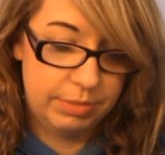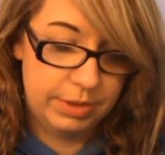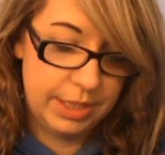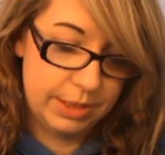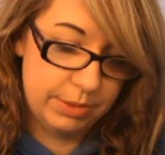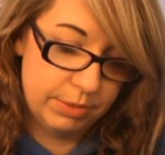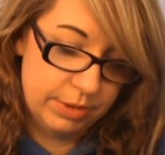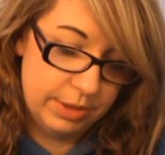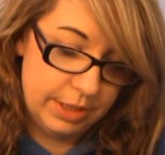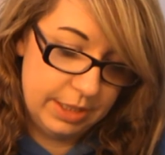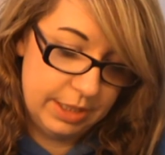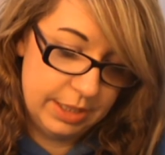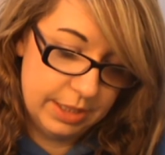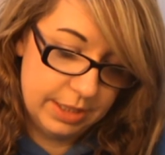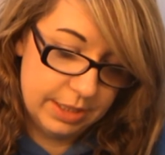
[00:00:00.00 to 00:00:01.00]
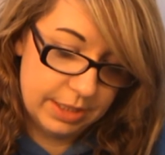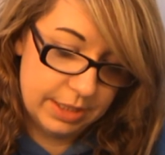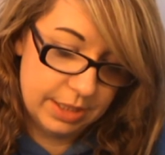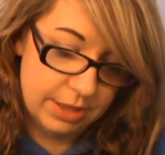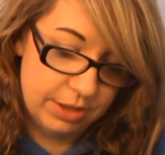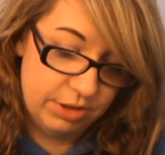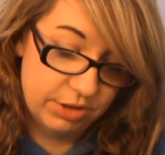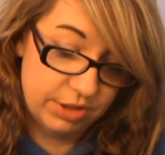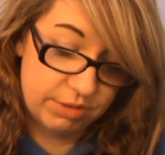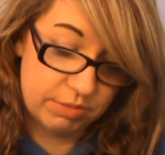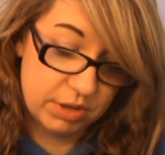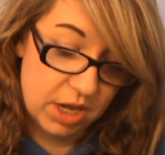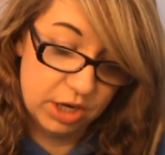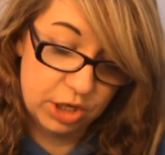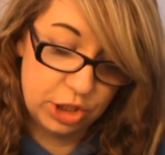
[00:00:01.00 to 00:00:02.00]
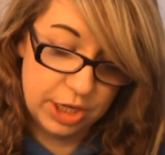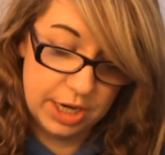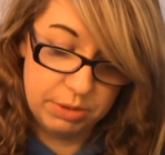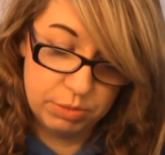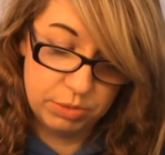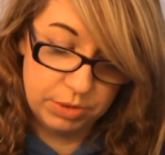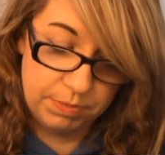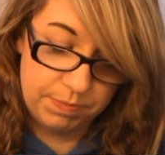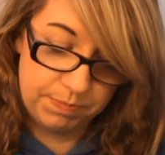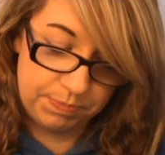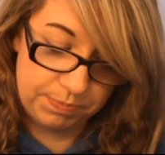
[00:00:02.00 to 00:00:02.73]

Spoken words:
This one is just called Shade 1,